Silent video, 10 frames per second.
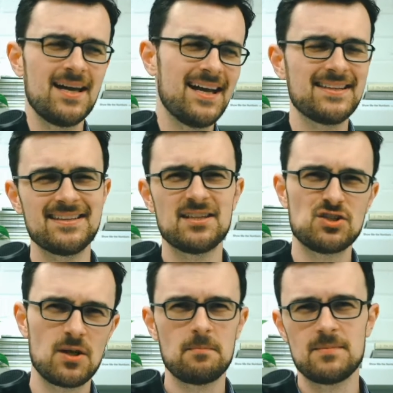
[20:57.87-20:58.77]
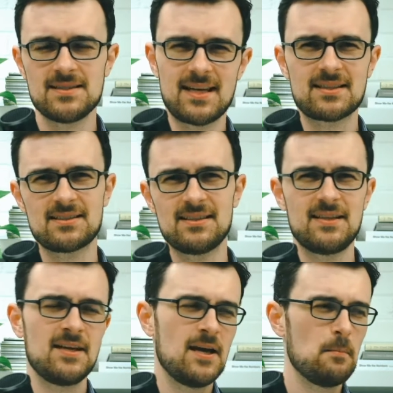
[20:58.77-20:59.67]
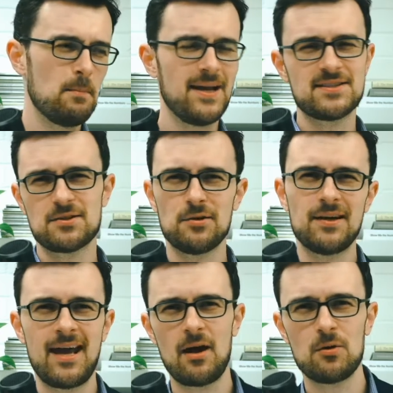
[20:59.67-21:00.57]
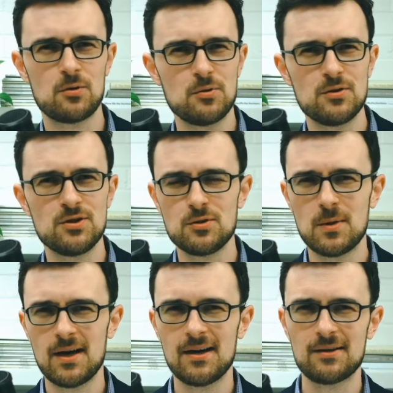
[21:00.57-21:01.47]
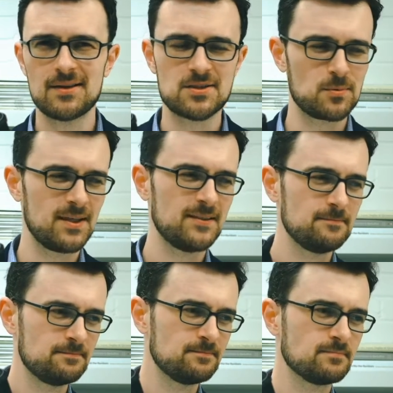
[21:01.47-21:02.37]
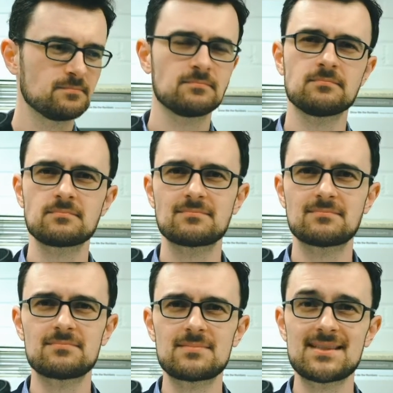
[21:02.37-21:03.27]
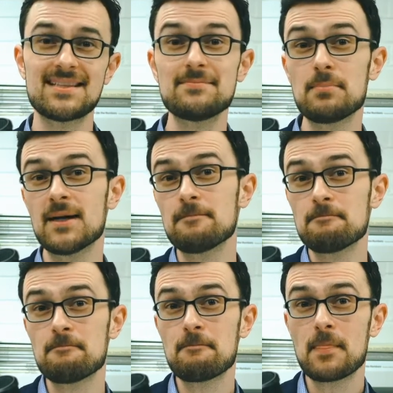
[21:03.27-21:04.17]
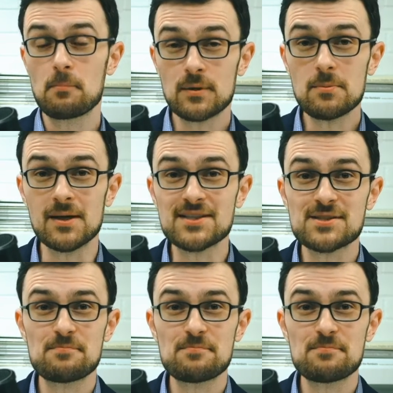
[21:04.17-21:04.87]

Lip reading: in that the jump is actually based on how good you are as well. But pretty much